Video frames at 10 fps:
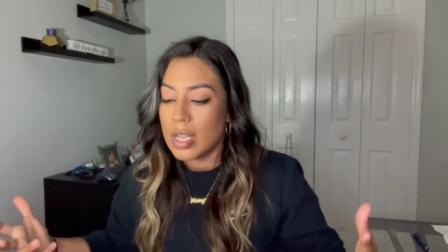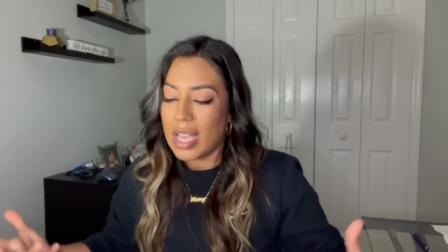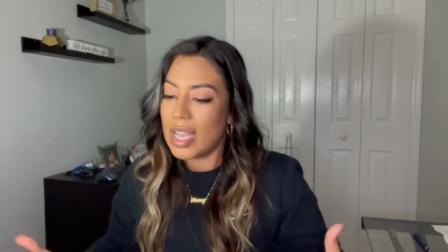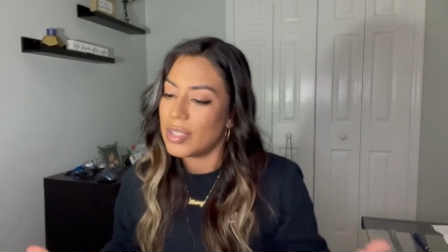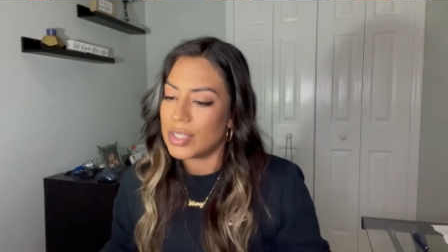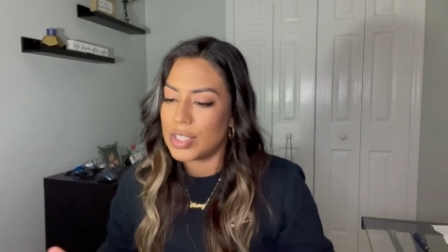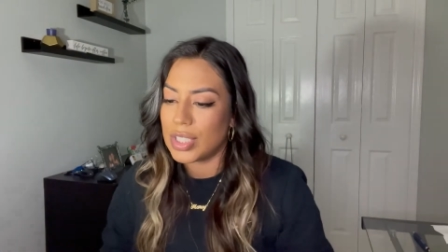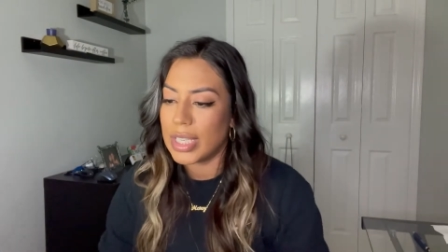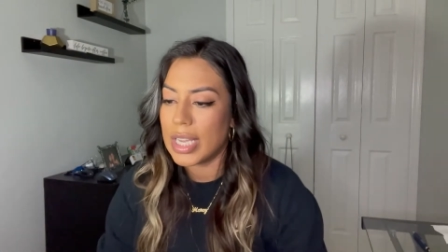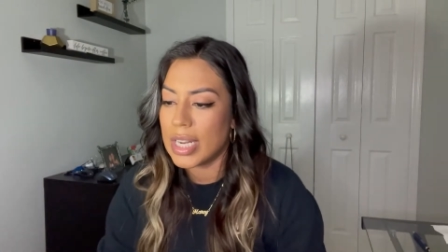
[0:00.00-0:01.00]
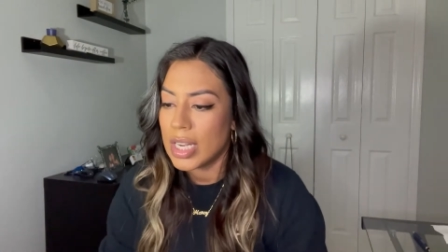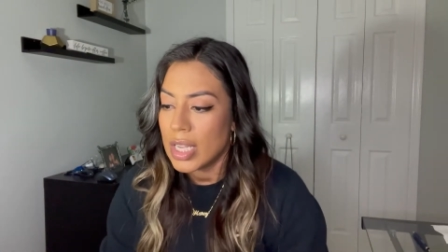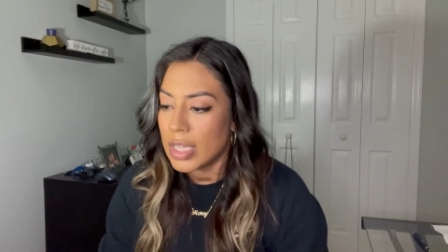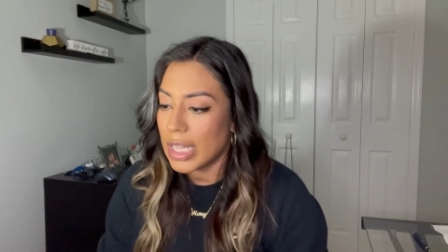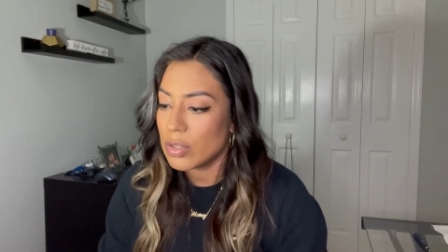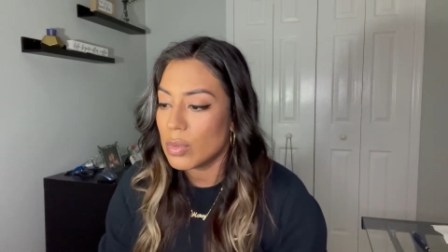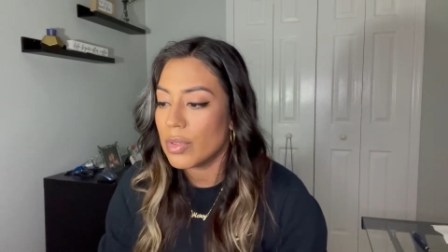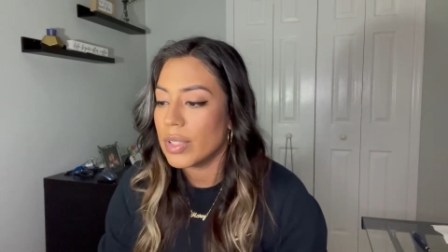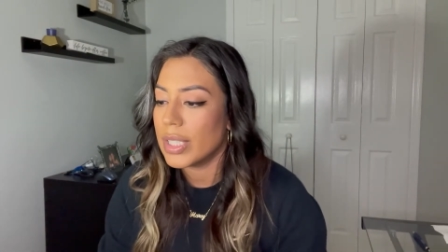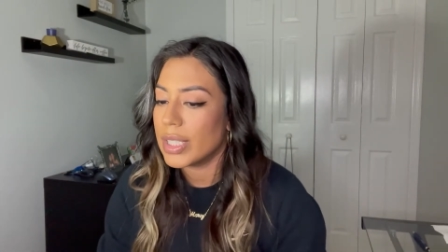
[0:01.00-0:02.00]
energy. And that's what we're
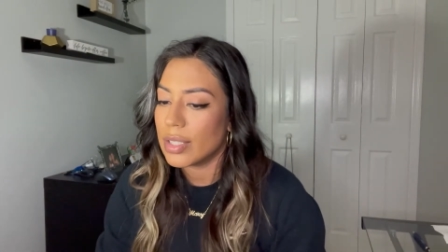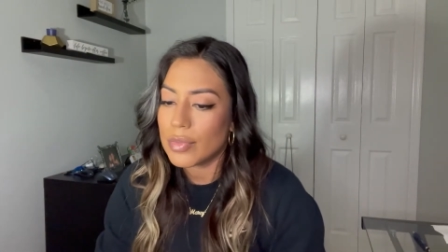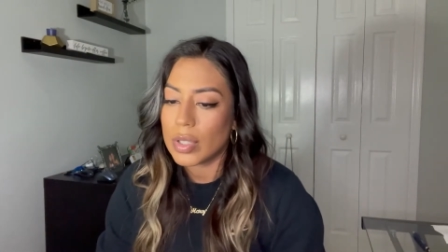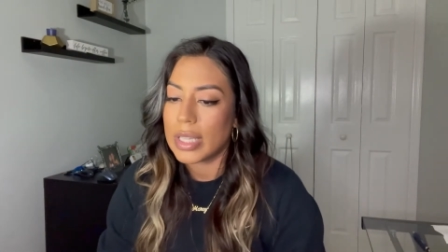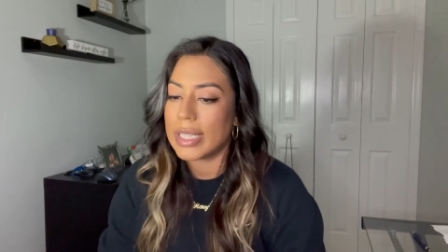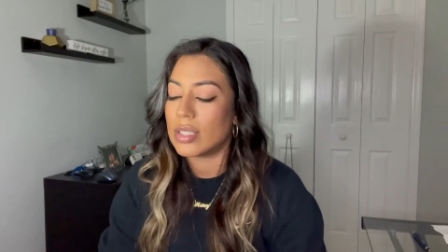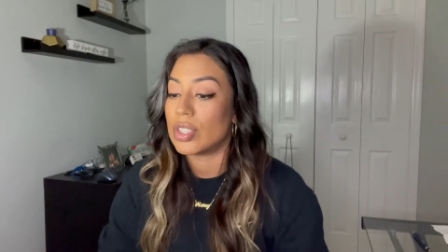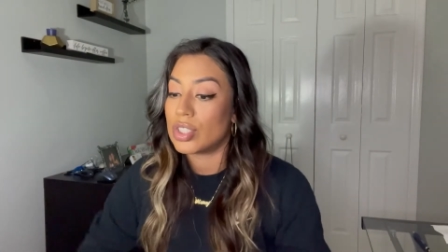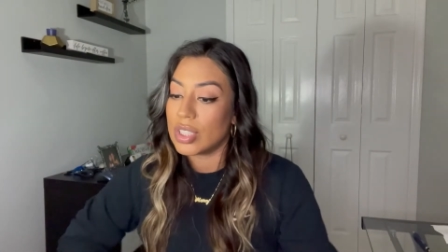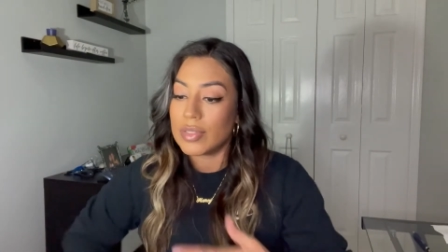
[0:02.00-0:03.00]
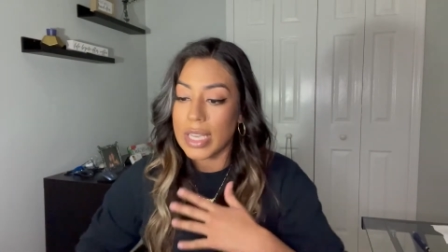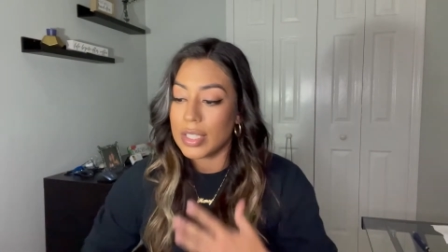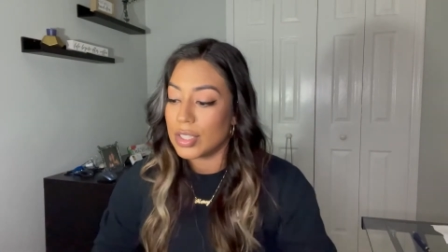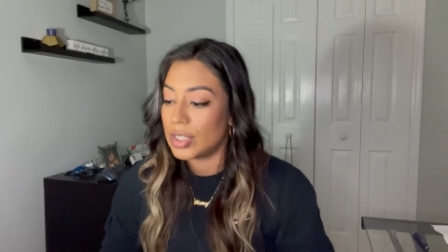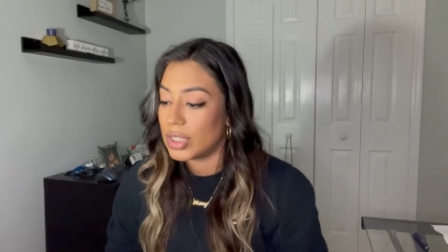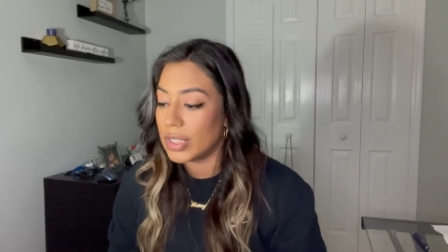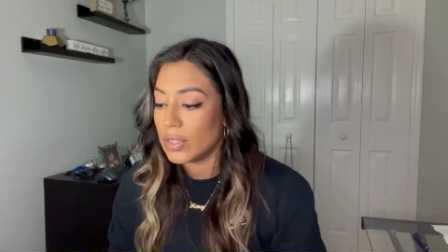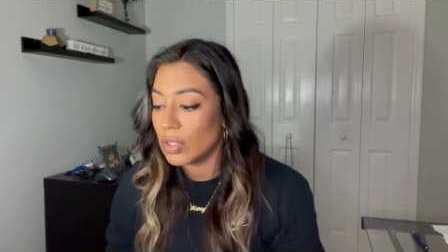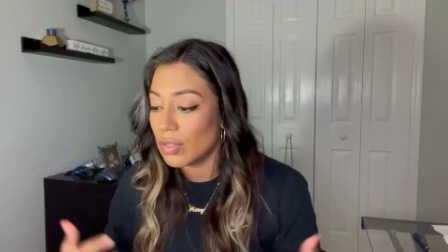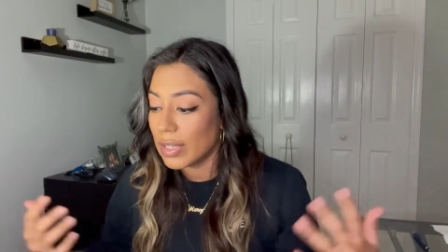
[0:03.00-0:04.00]
really here for, like to shift energies. Even
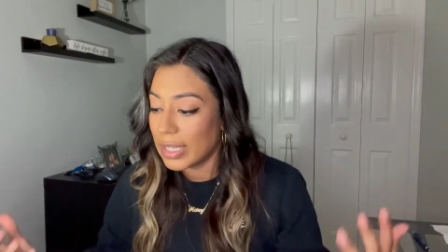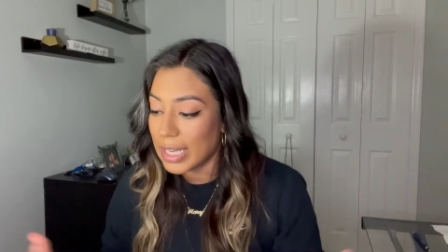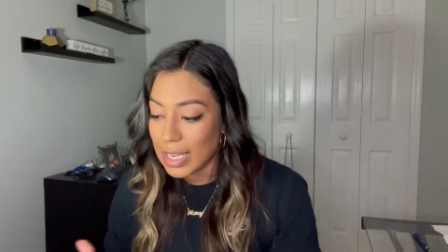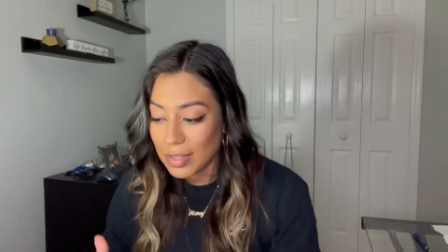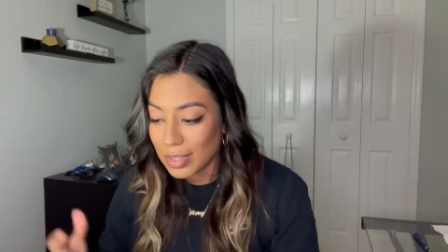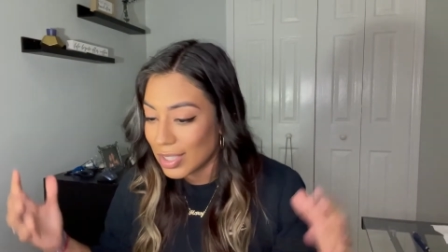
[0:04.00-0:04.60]
though right now